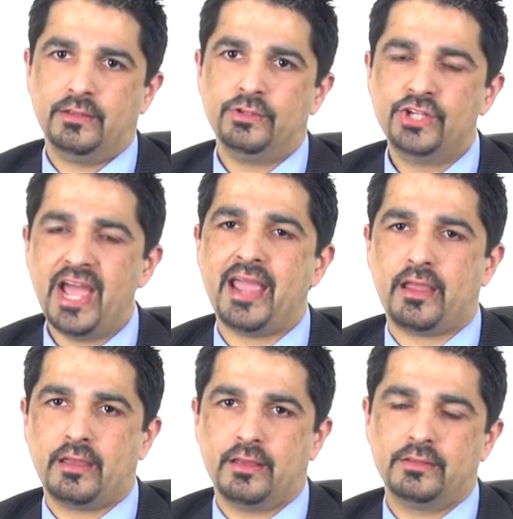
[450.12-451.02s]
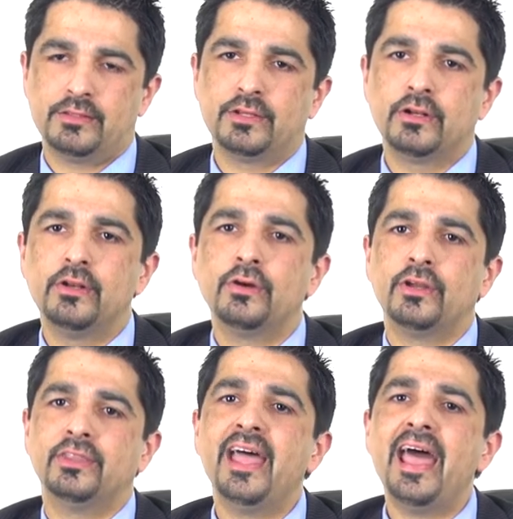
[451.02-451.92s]
check to look
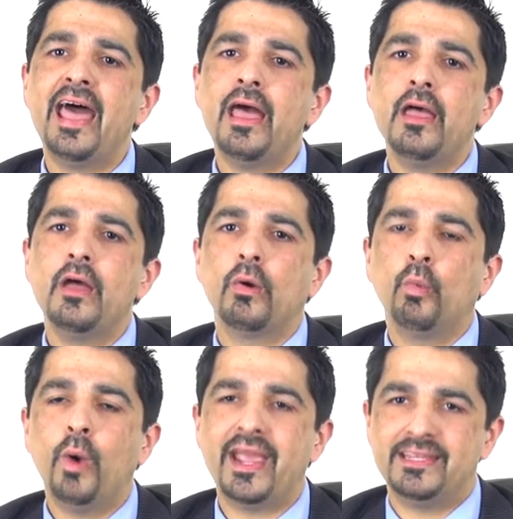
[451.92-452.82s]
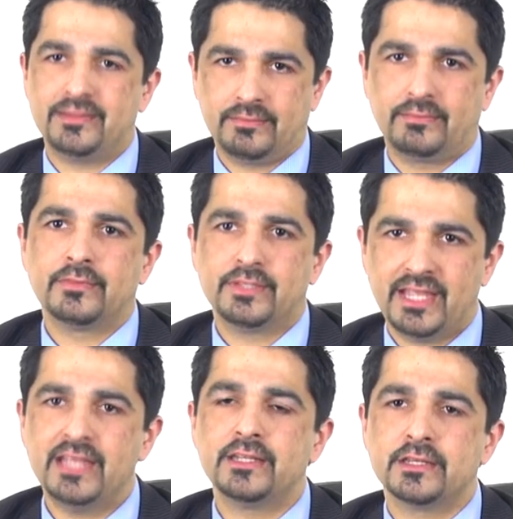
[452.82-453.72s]
at their weight
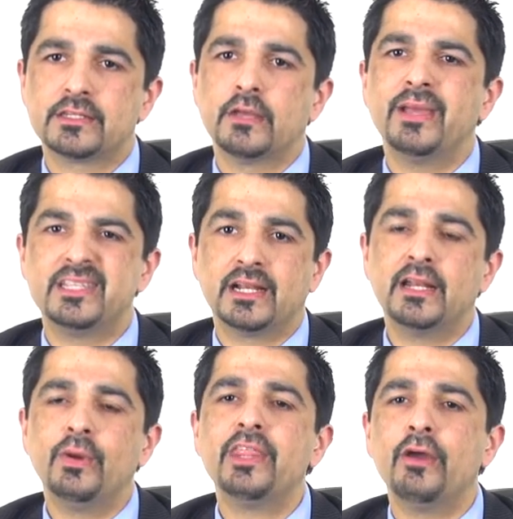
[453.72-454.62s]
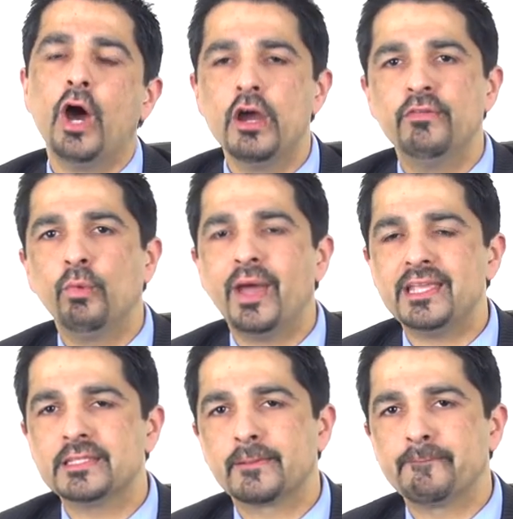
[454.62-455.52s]
status, so basically whether they're
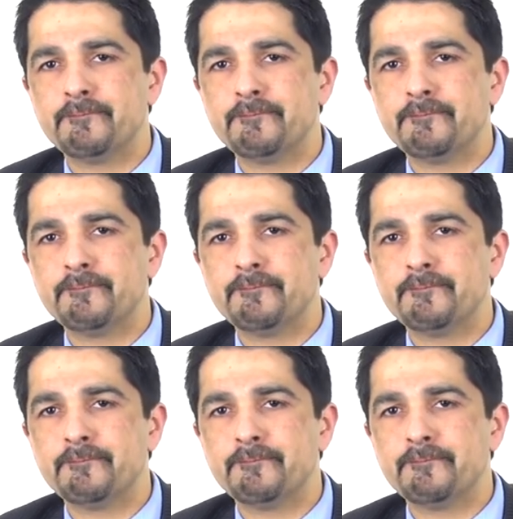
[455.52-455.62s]
overweight.